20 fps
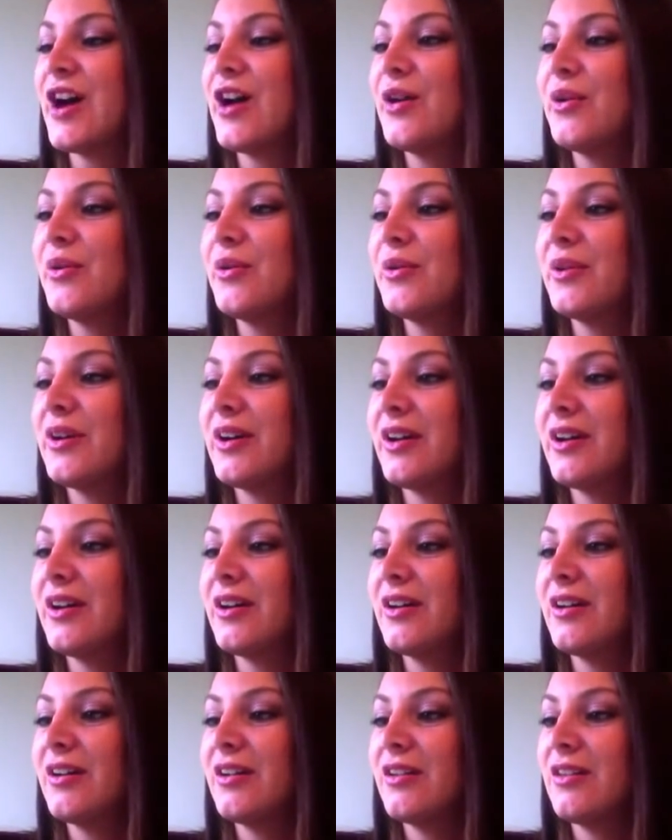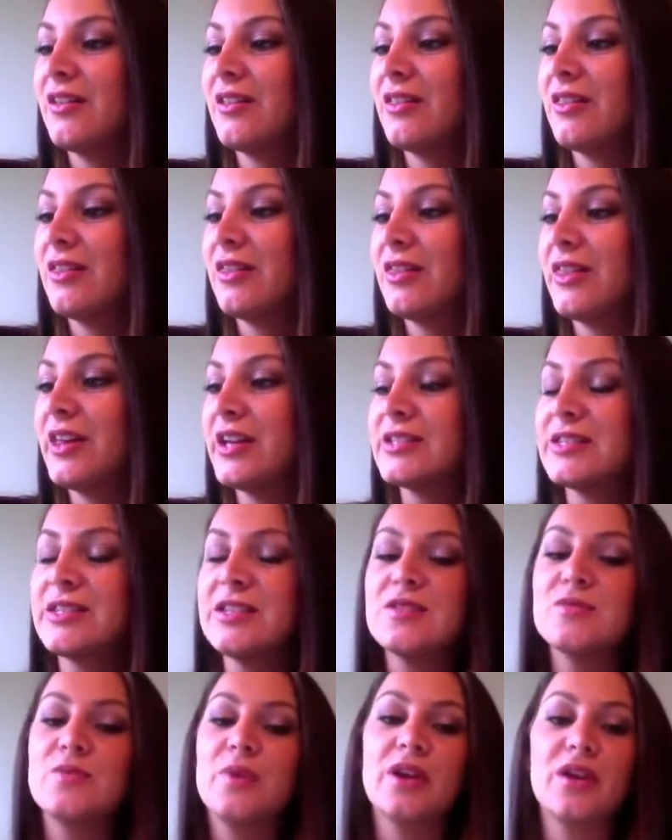So
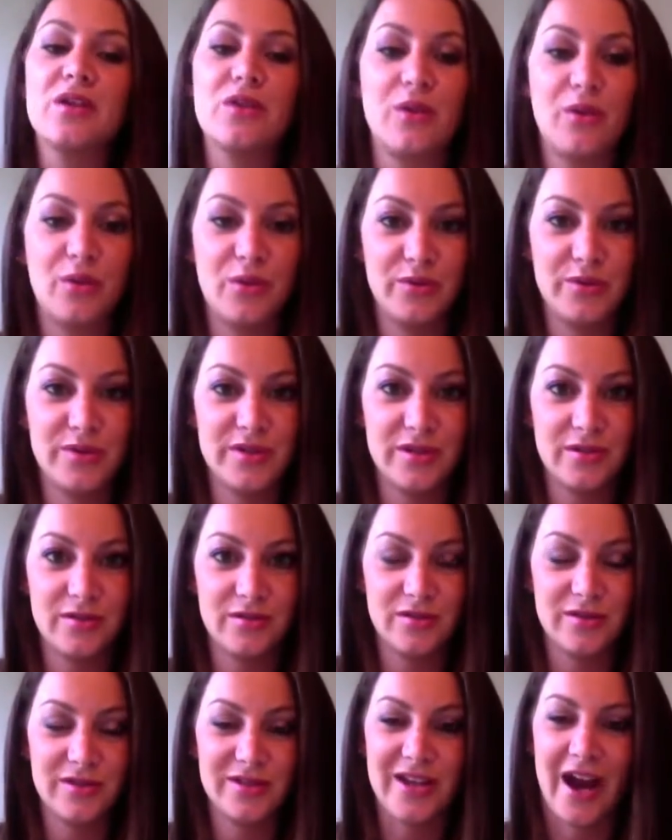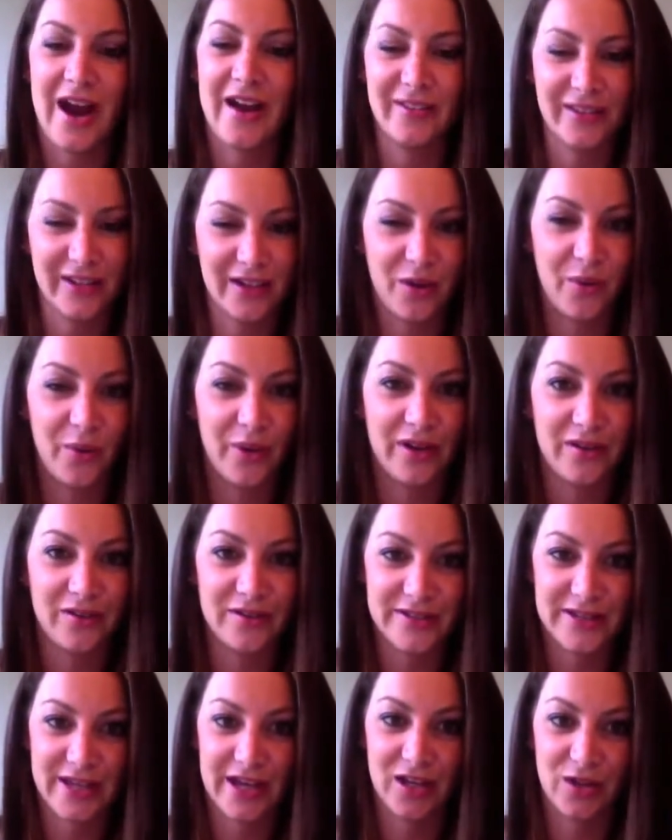this is one of those styling
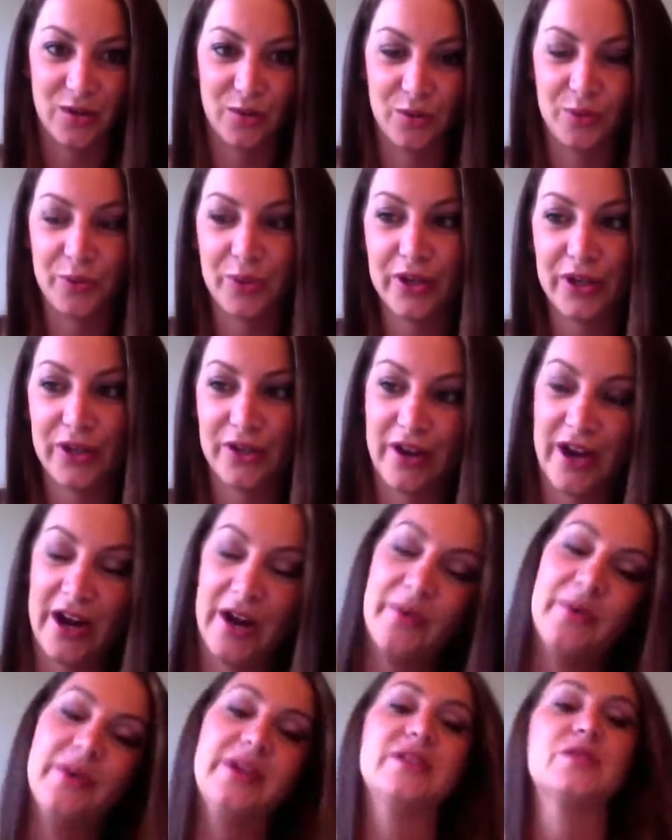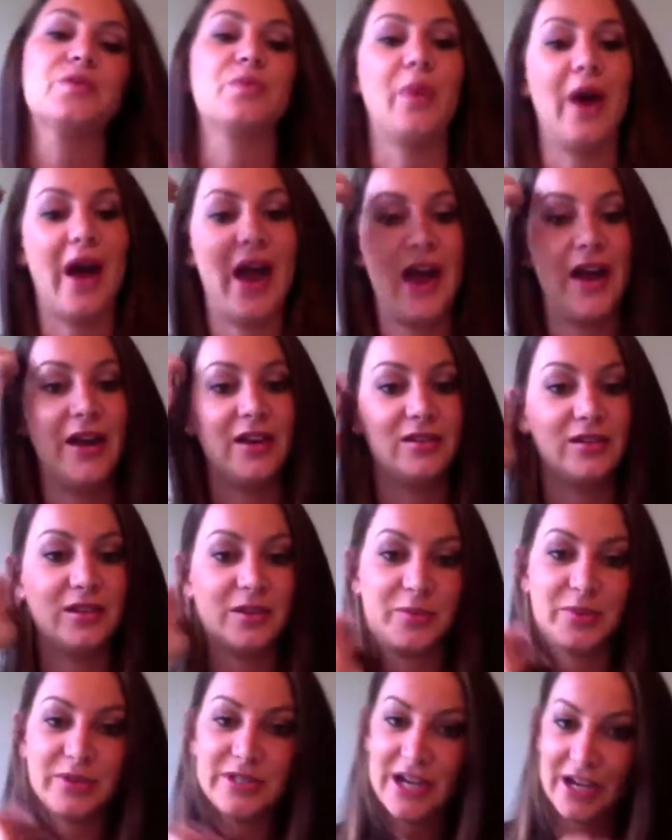oils that you put in your hair when it's
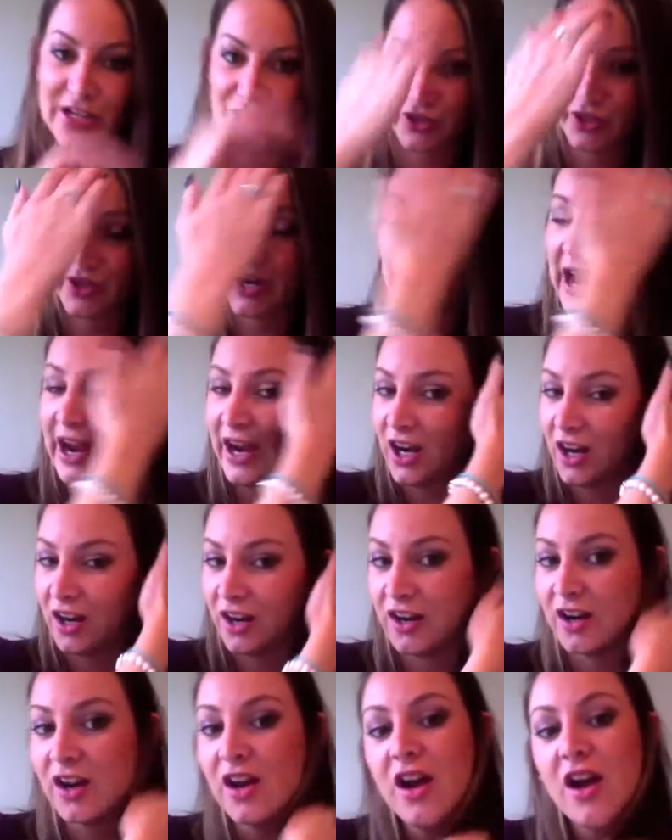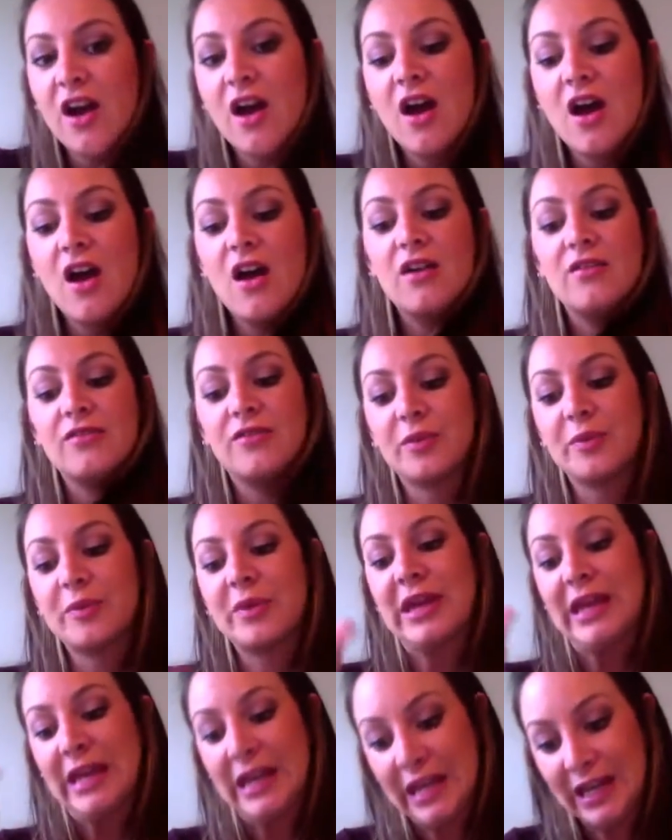wet, and it protects your hair
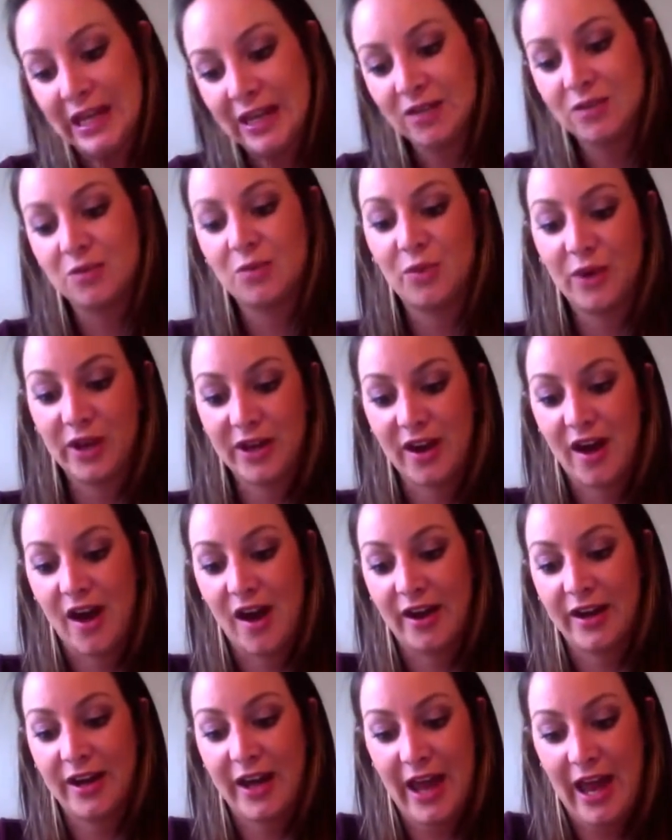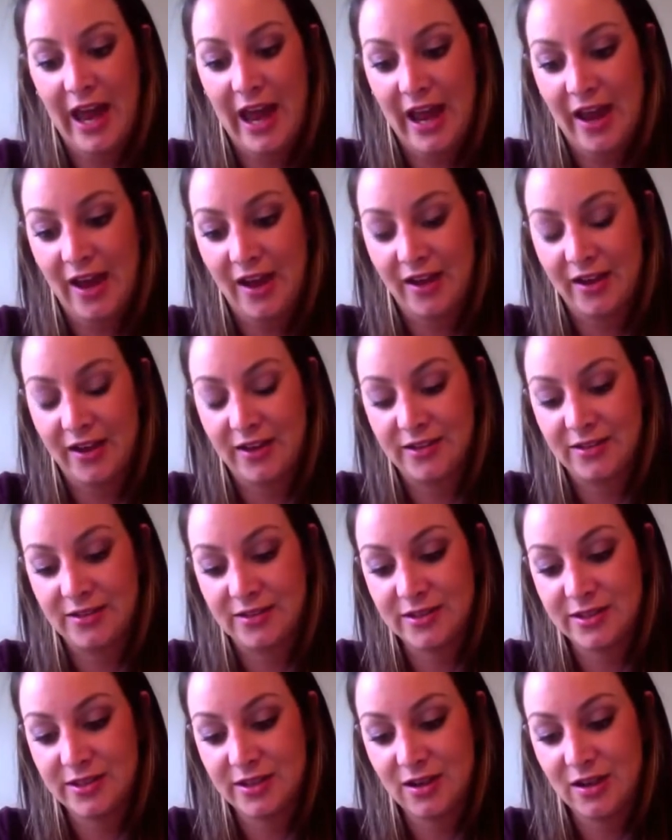from heat and whatnot,
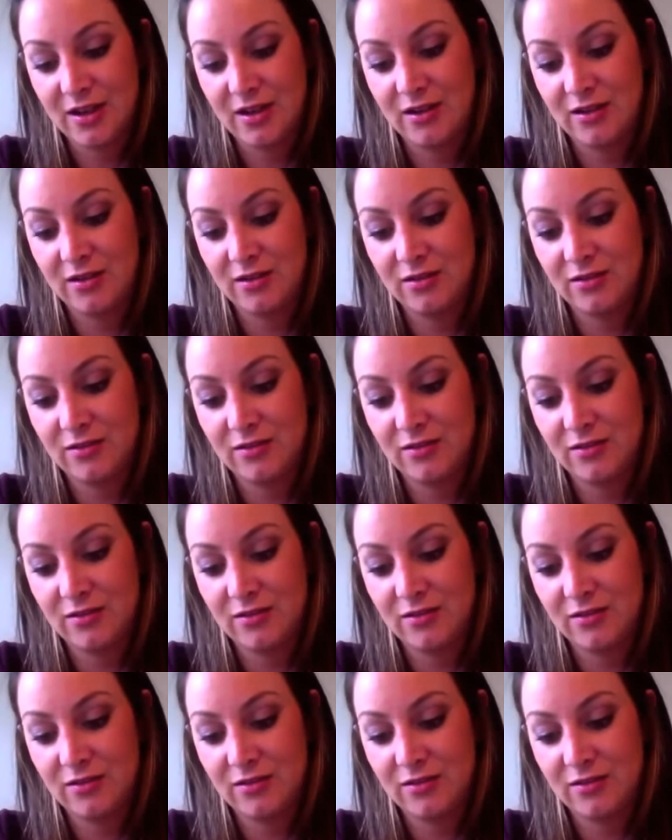and